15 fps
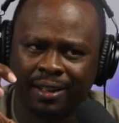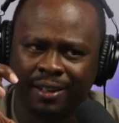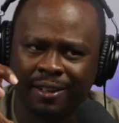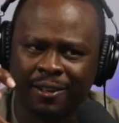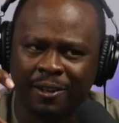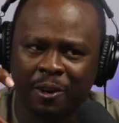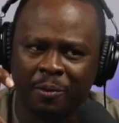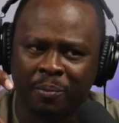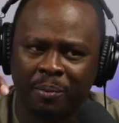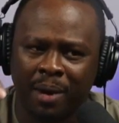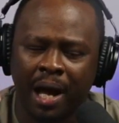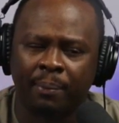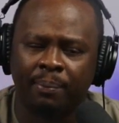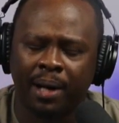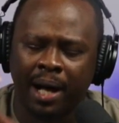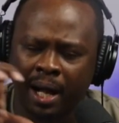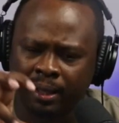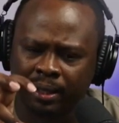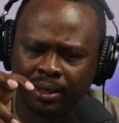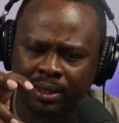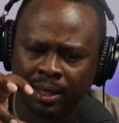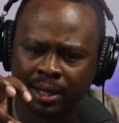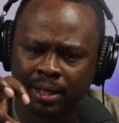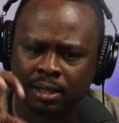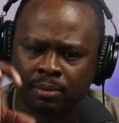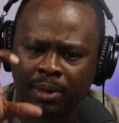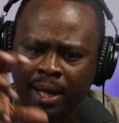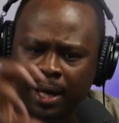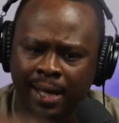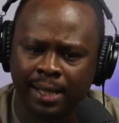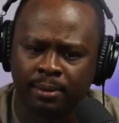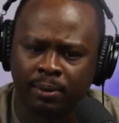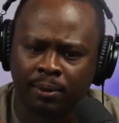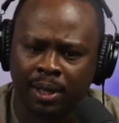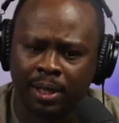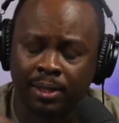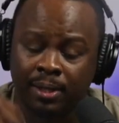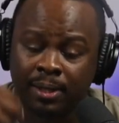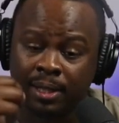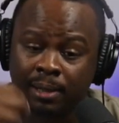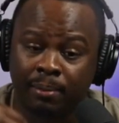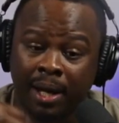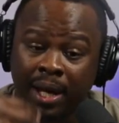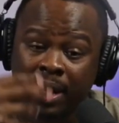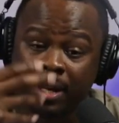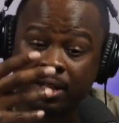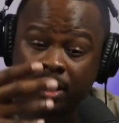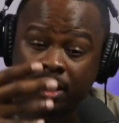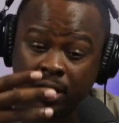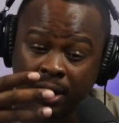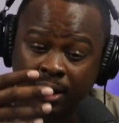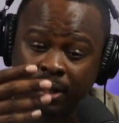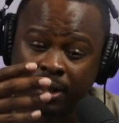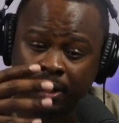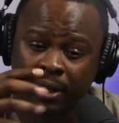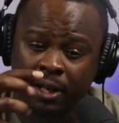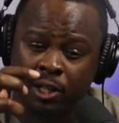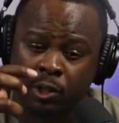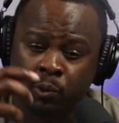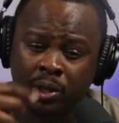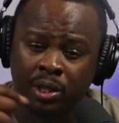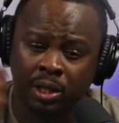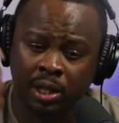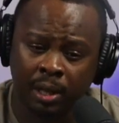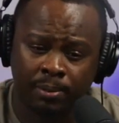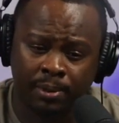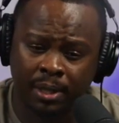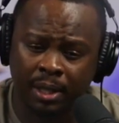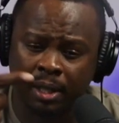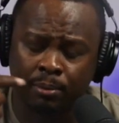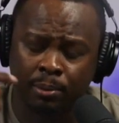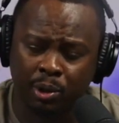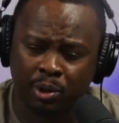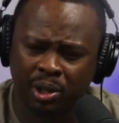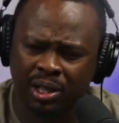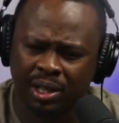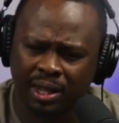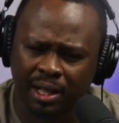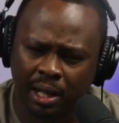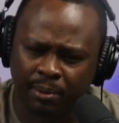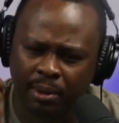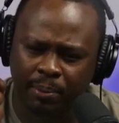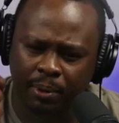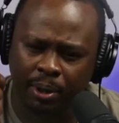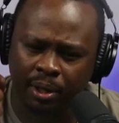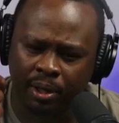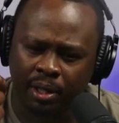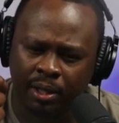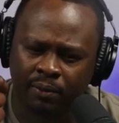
my politics, my aspirations and my agenda is what shapes the community that I'm a part of,